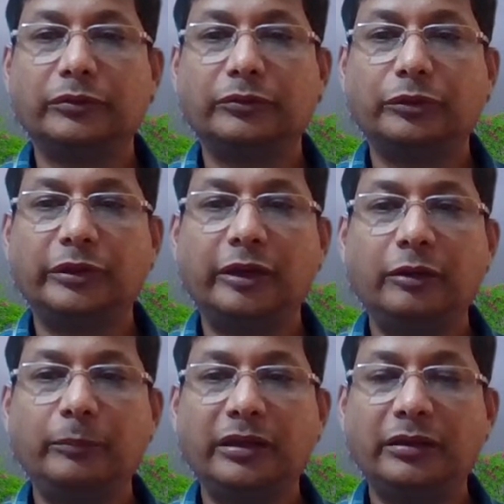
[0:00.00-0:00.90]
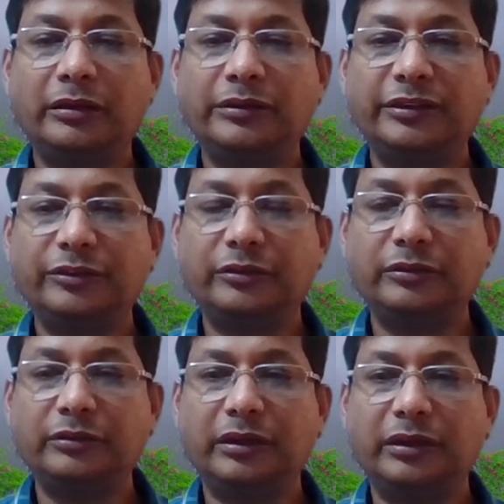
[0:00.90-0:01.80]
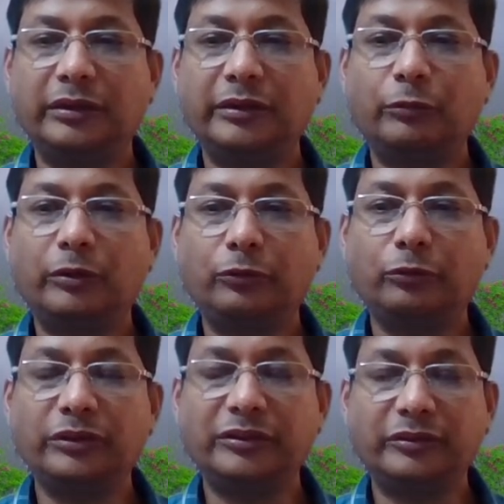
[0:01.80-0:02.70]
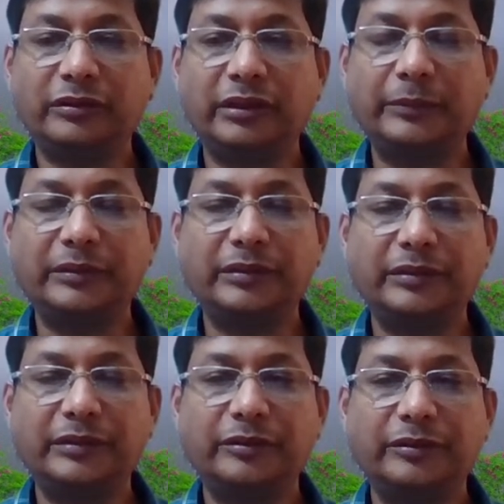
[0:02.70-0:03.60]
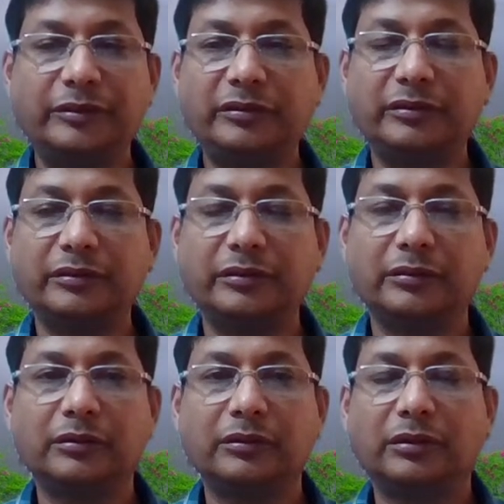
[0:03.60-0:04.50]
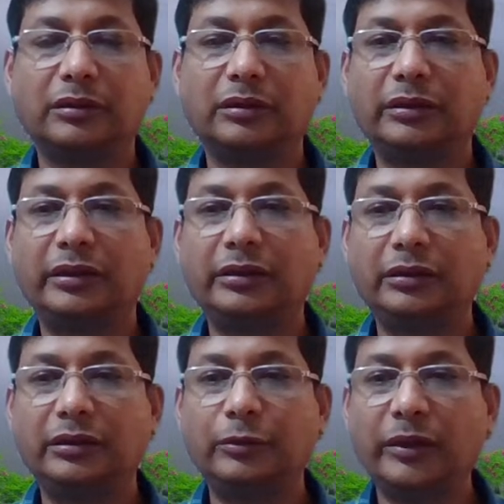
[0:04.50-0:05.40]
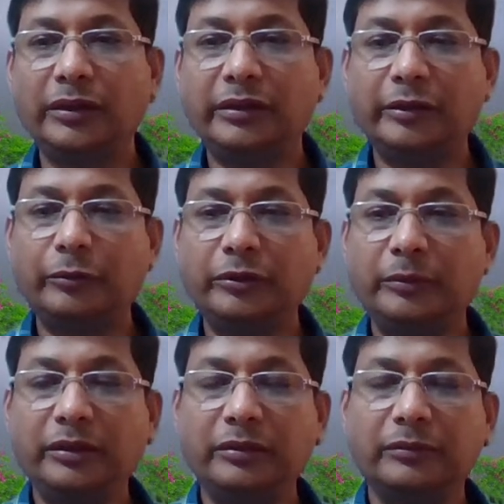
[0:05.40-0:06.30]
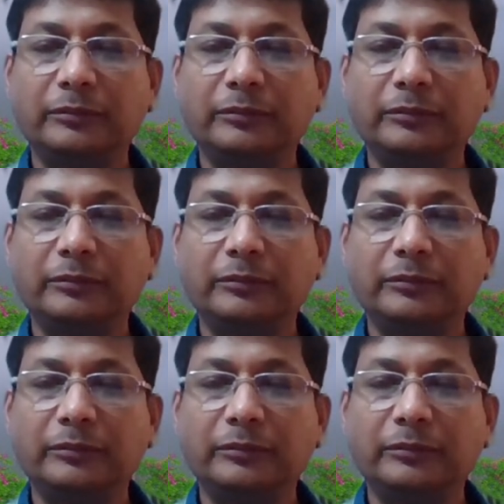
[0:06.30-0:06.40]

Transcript: So there will be another session, another 1 or 2 sessions, live sessions. Then you can interact with me.